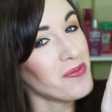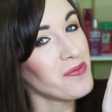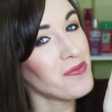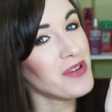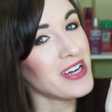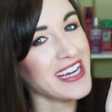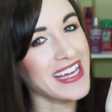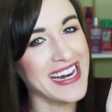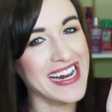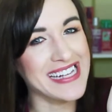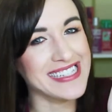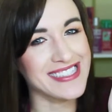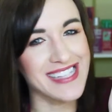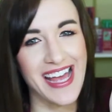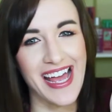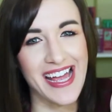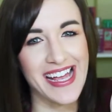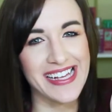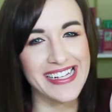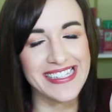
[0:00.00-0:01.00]
What can I
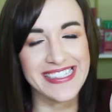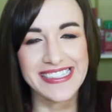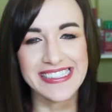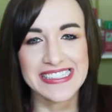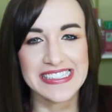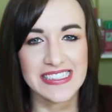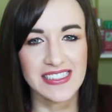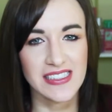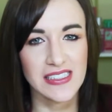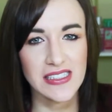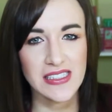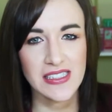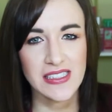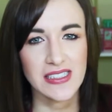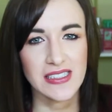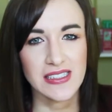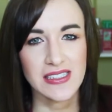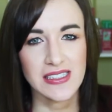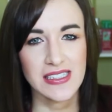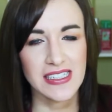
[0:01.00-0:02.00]
say?
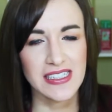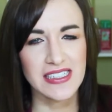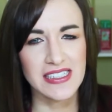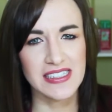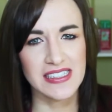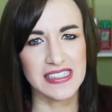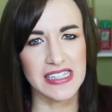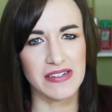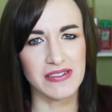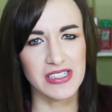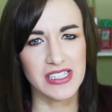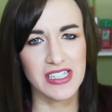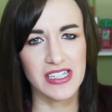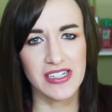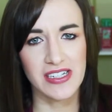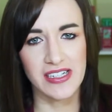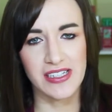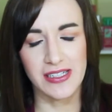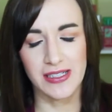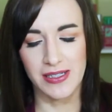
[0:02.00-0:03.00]
It sounded
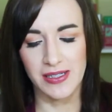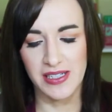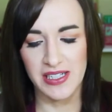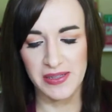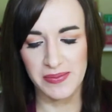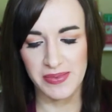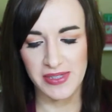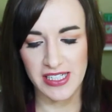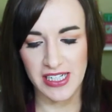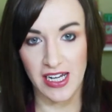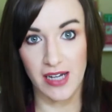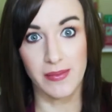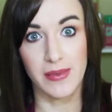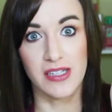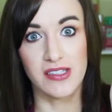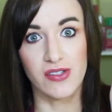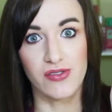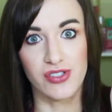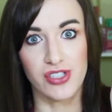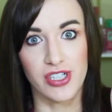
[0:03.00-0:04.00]
good, but now I'm
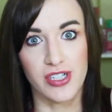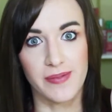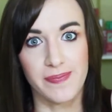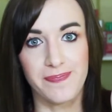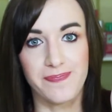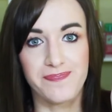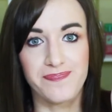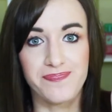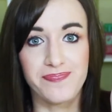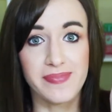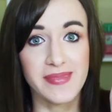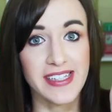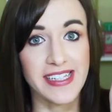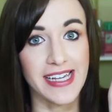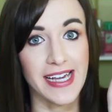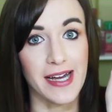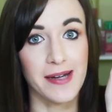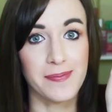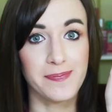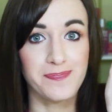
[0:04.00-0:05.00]
not so sure.
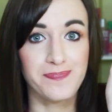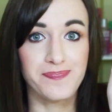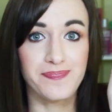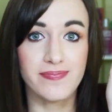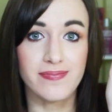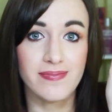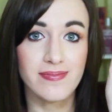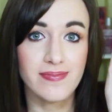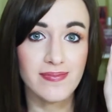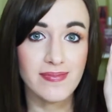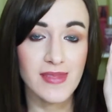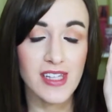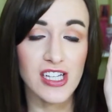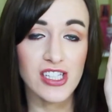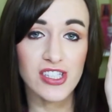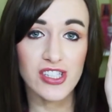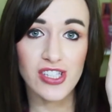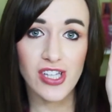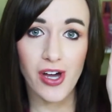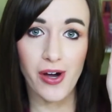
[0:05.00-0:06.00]
Yeah.
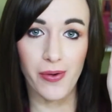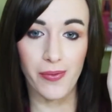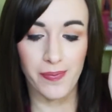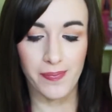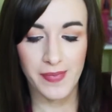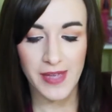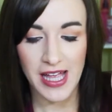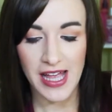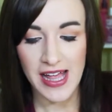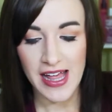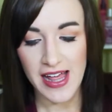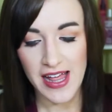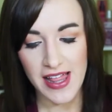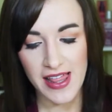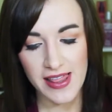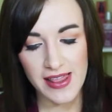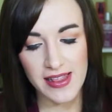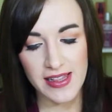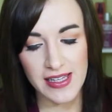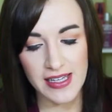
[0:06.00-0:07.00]
So,
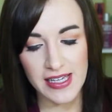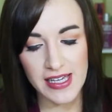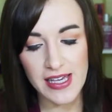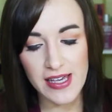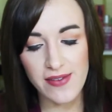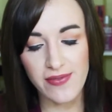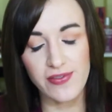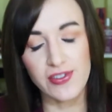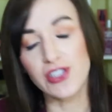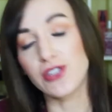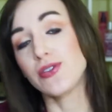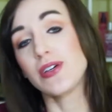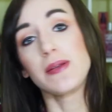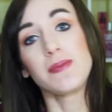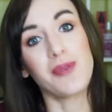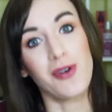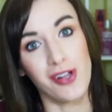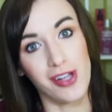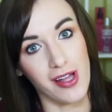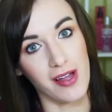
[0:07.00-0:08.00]
if you
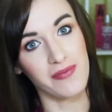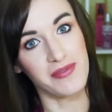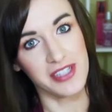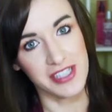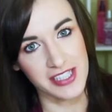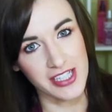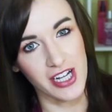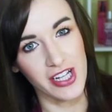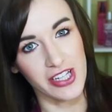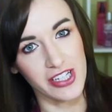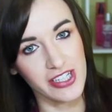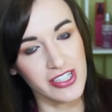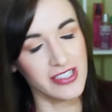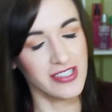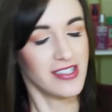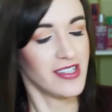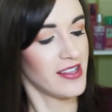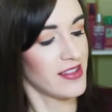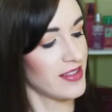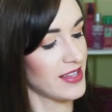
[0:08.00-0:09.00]
can pull off these
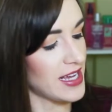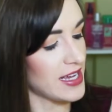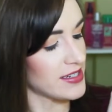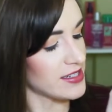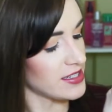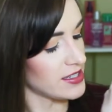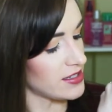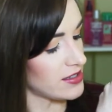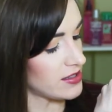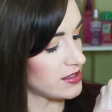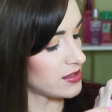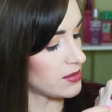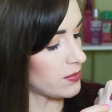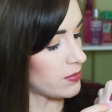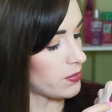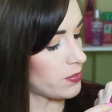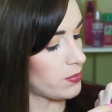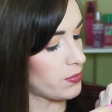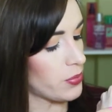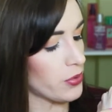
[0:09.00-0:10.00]
colors, that is
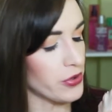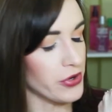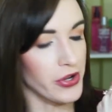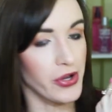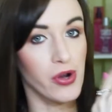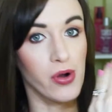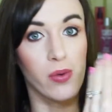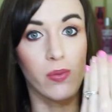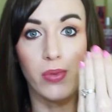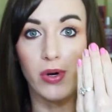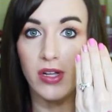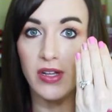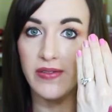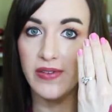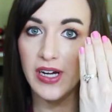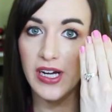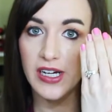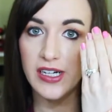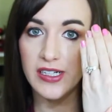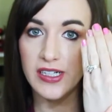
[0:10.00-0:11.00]
Bordeaux
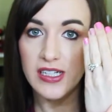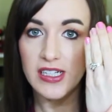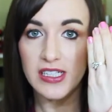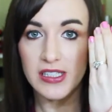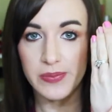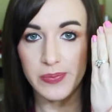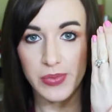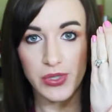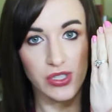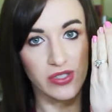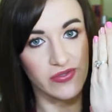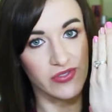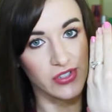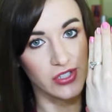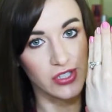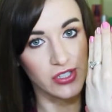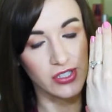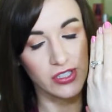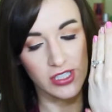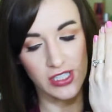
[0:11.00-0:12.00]
Boulevard. It is
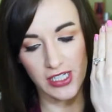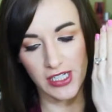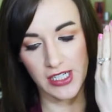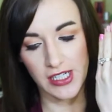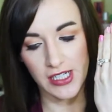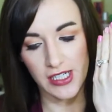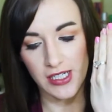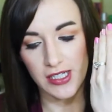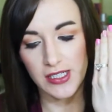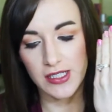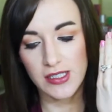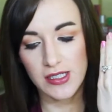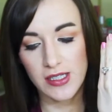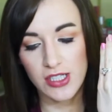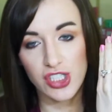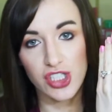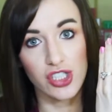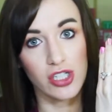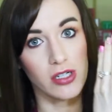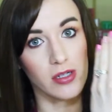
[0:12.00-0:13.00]
beautiful,
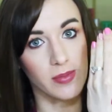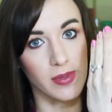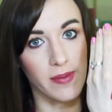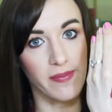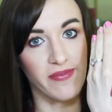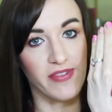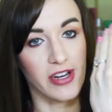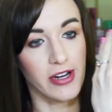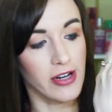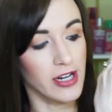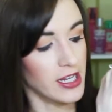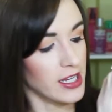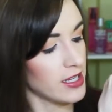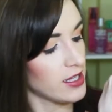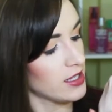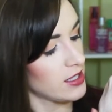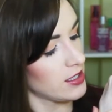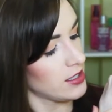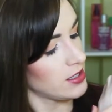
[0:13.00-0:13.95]
and Sugar Plum Berry.